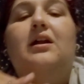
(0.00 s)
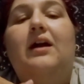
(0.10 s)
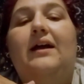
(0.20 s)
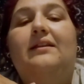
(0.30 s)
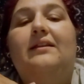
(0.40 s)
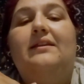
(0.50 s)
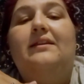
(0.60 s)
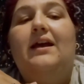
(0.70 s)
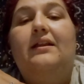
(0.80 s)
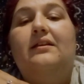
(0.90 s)
and
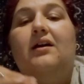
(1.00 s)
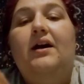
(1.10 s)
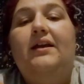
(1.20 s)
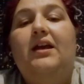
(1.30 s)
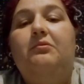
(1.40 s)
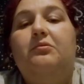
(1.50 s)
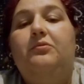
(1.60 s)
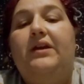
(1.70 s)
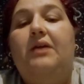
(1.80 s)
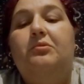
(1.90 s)
then we
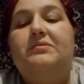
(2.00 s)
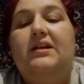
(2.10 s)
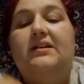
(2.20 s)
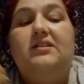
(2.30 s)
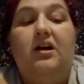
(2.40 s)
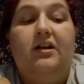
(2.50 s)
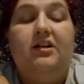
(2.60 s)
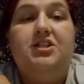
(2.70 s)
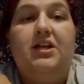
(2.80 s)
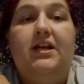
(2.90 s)
came upstairs, I got
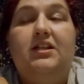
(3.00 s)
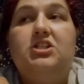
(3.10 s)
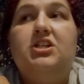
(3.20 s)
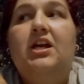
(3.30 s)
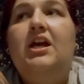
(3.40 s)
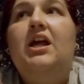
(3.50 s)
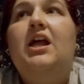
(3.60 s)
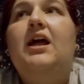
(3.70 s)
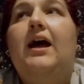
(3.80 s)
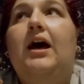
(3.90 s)
changed,
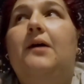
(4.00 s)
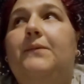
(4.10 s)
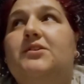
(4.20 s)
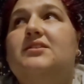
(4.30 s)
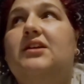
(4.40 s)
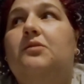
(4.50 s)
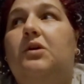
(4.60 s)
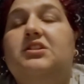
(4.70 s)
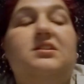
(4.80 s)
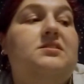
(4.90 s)
and we just started
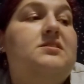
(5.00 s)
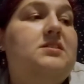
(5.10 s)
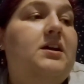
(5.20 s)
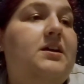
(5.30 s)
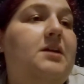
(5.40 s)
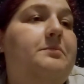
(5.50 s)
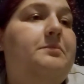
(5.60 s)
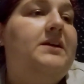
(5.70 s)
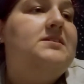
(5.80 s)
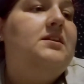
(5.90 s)
watching Stargate,
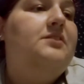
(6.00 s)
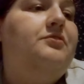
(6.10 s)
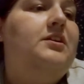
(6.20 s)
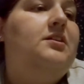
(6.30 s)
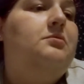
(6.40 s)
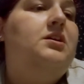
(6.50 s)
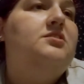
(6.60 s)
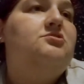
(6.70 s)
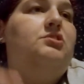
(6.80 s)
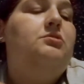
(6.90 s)
basically, a little while,
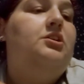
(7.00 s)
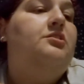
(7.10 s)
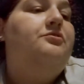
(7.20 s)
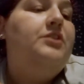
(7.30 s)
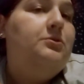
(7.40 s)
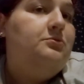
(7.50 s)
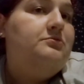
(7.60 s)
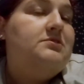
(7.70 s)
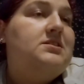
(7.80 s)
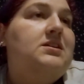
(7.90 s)
scrolling on our
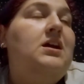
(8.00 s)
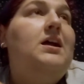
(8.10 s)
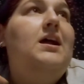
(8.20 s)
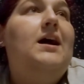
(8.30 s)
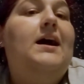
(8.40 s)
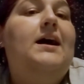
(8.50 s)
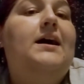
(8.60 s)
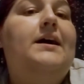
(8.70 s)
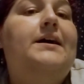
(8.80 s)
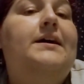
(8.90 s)
phones,
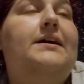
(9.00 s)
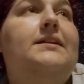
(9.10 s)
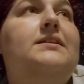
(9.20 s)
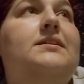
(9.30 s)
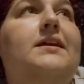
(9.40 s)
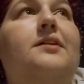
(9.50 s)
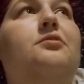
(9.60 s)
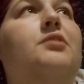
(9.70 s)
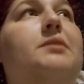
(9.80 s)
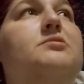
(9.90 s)
and now
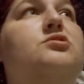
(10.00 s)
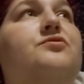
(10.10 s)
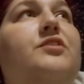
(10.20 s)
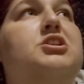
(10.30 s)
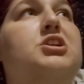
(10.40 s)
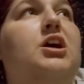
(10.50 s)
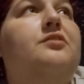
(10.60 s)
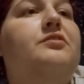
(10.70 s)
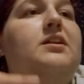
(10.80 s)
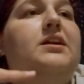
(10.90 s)
Graeme is just finishing
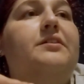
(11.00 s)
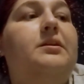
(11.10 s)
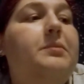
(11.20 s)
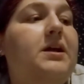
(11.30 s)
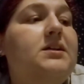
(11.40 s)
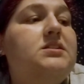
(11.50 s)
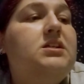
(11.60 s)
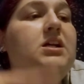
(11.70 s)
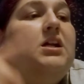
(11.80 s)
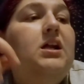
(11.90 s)
off, clearing the bed,
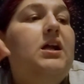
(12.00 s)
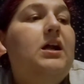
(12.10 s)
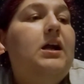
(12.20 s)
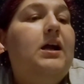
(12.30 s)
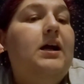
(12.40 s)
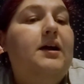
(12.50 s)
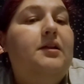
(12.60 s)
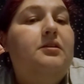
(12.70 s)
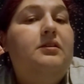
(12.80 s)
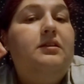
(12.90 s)

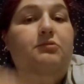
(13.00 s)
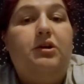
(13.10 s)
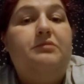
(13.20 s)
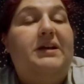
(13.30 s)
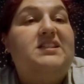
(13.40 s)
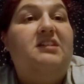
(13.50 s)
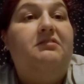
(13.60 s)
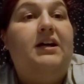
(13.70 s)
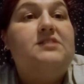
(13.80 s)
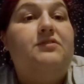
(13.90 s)
and we're going to basically
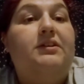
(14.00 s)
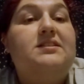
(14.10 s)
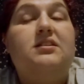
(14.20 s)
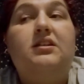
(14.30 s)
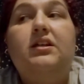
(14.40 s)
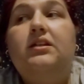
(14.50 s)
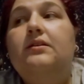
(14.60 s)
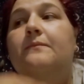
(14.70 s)
relax for the rest of the night.